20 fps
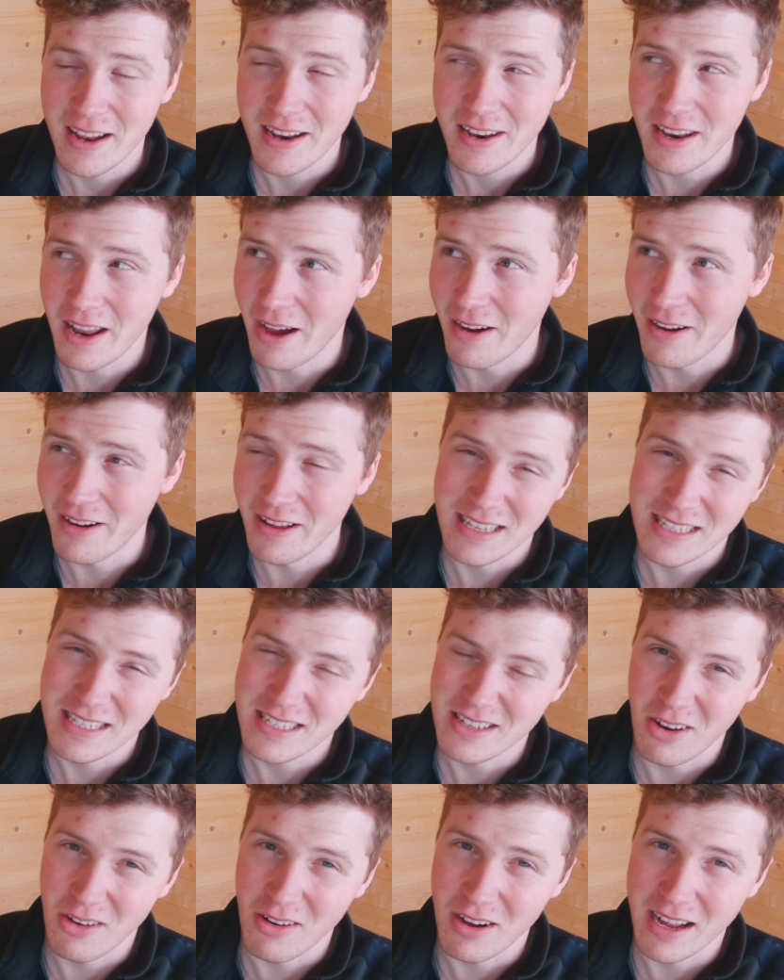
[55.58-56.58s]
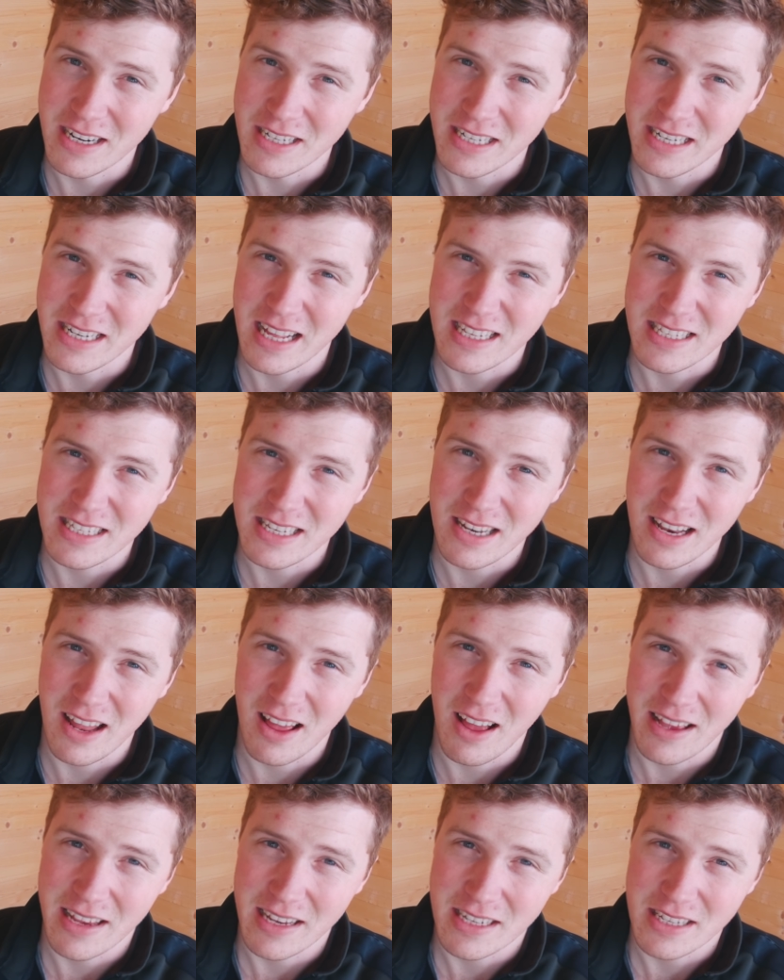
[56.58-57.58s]
No, it's not actually, that's a
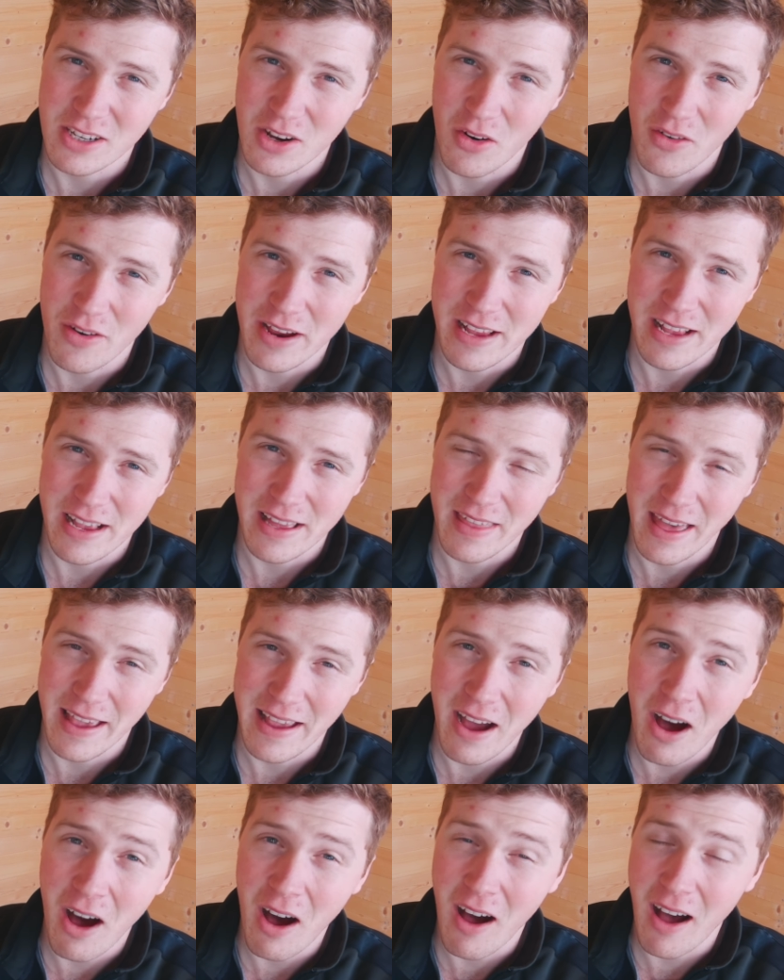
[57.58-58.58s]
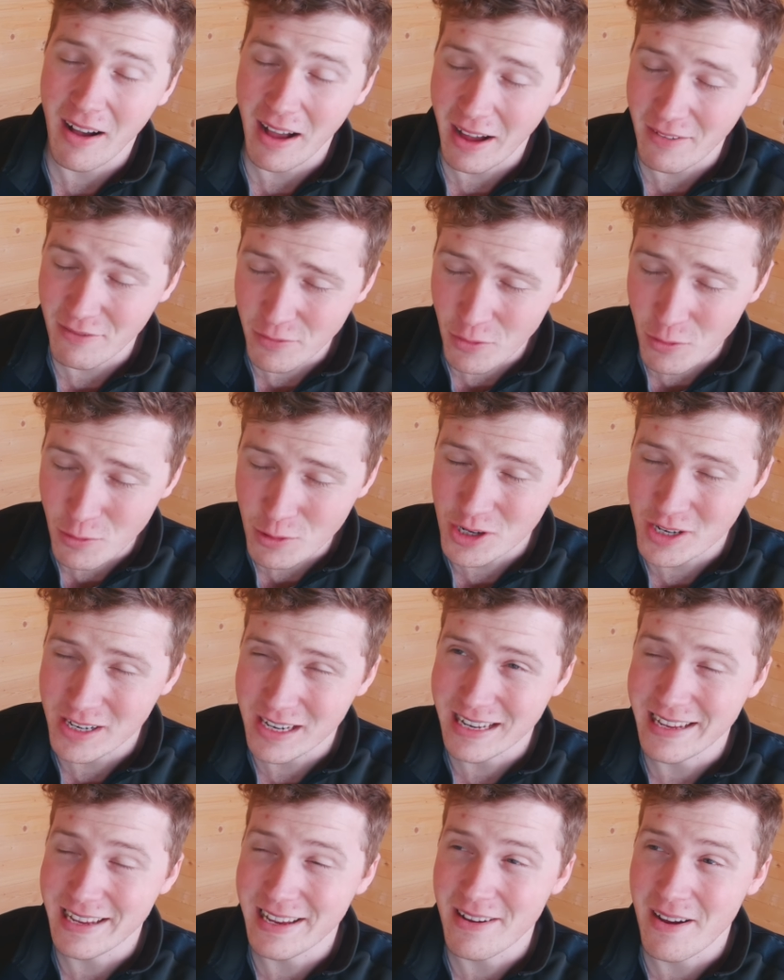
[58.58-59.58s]
lie, sorry. They are,
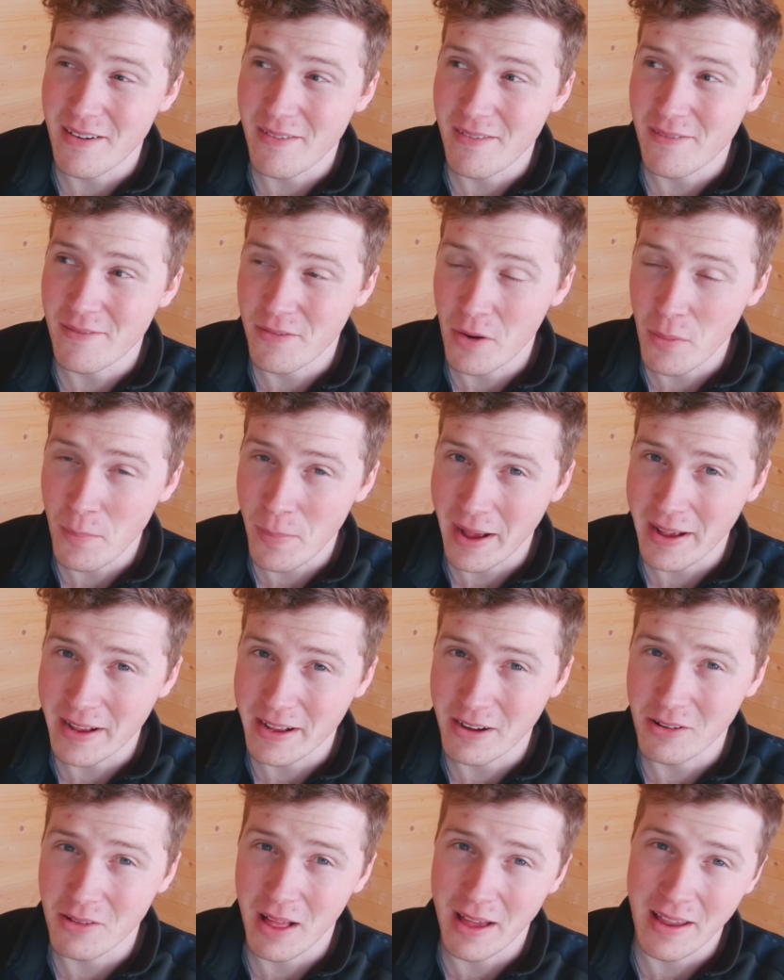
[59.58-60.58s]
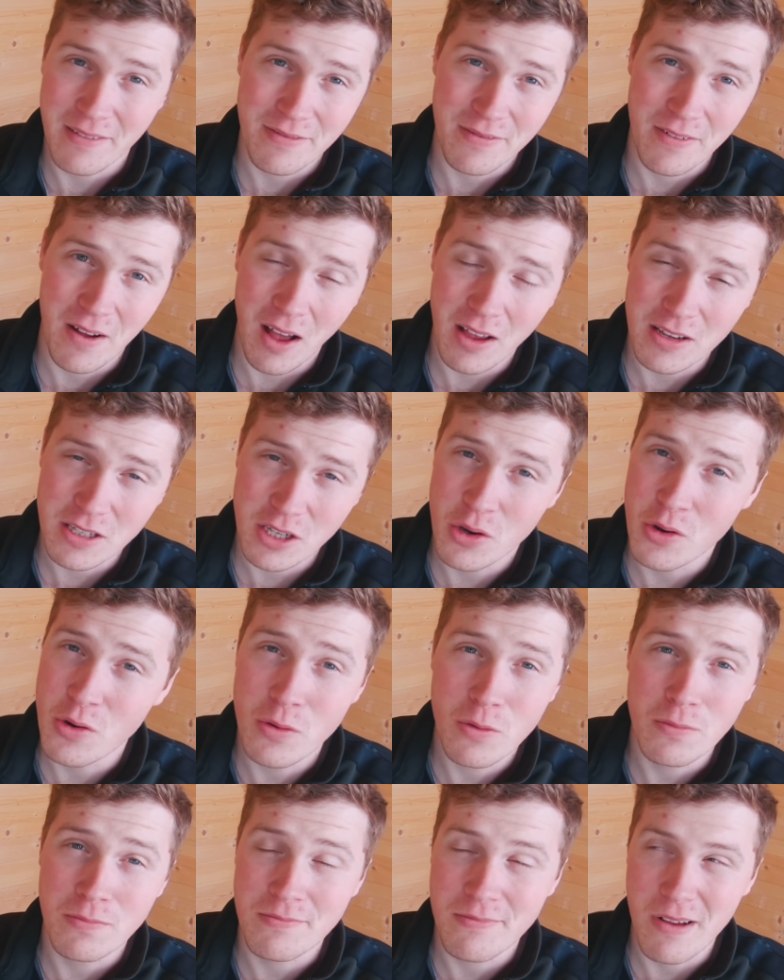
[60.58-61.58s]
unfortunately, for Baikal, and for us
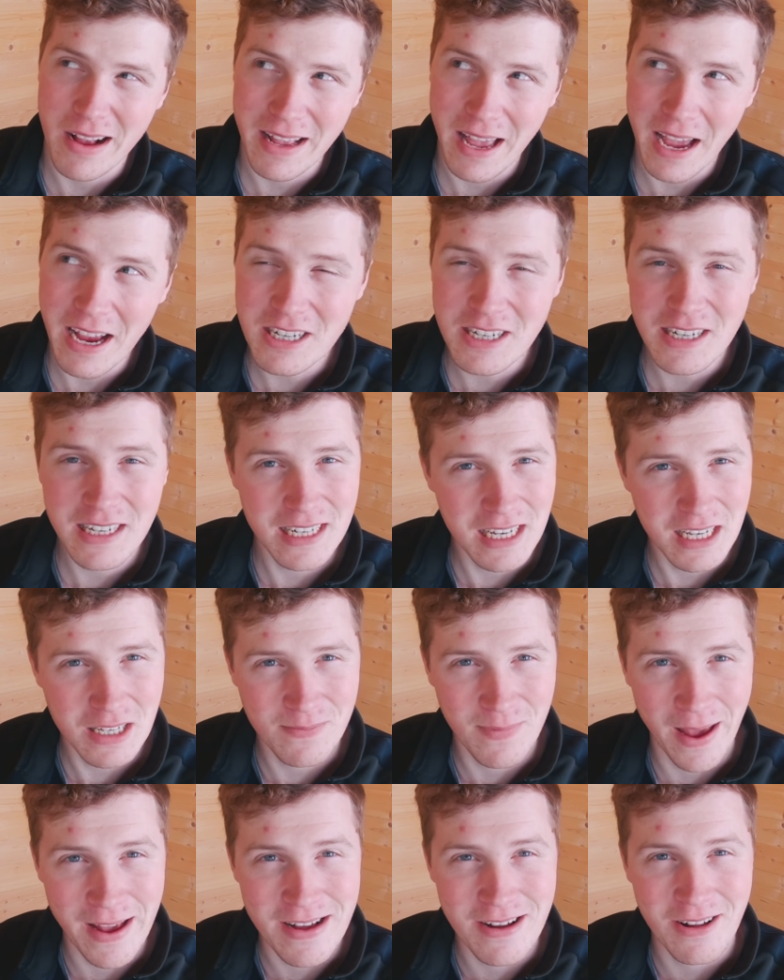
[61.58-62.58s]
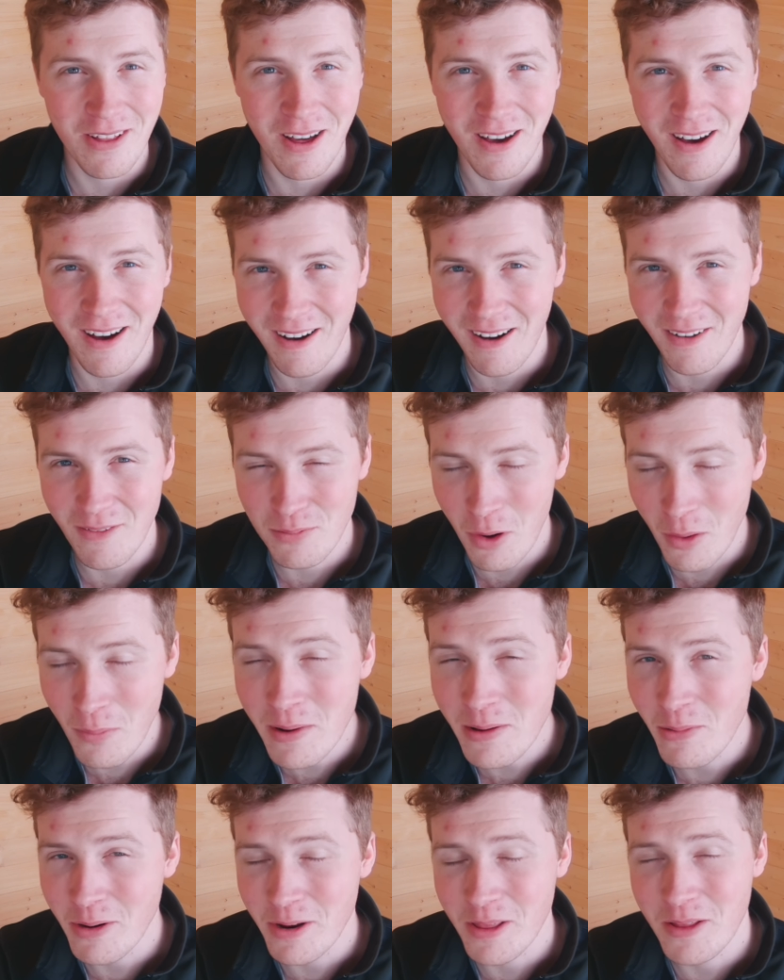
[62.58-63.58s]
who occasionally diss Baikal,
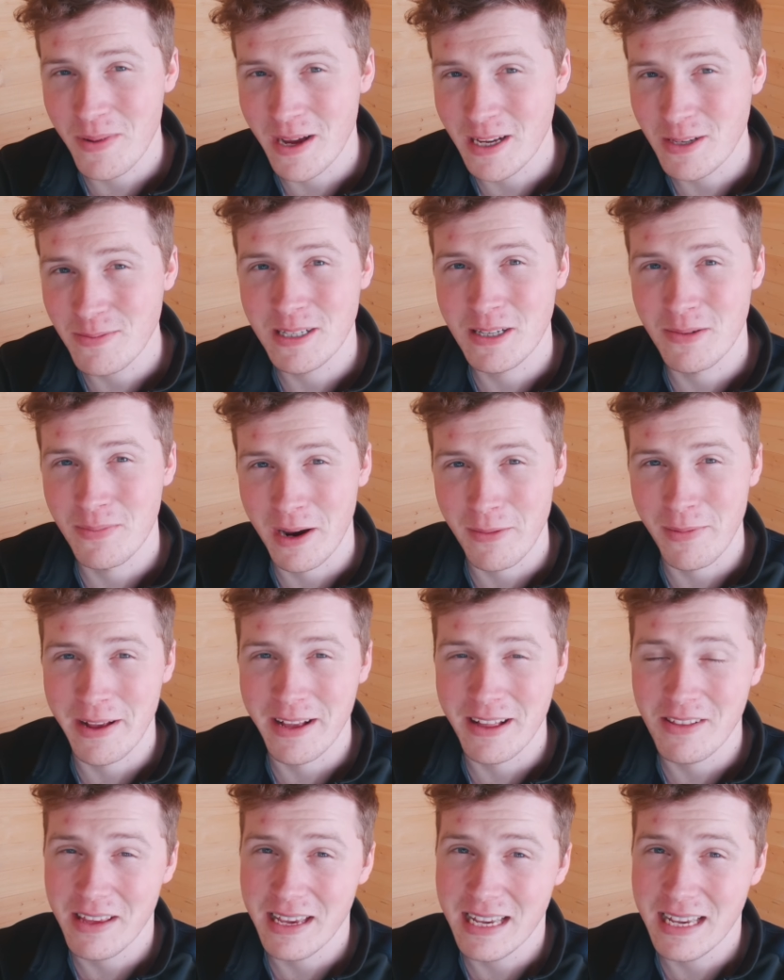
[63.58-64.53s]
probably one of the best bits about a Baikal